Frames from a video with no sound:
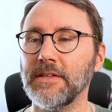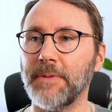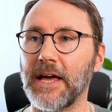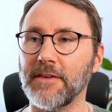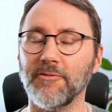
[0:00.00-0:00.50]
The
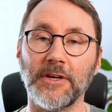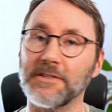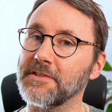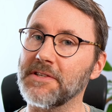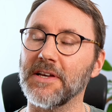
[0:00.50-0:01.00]
plugin
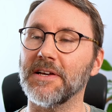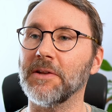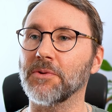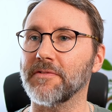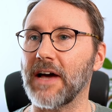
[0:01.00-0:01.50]
features a
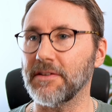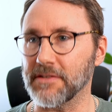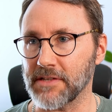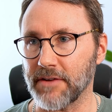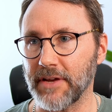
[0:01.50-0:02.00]
lot of other
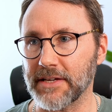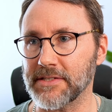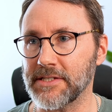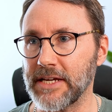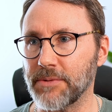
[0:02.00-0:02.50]
stuff like a
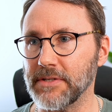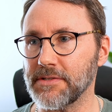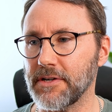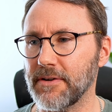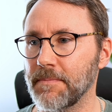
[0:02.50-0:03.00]

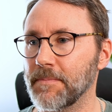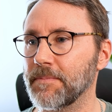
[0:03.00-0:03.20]
sequencer.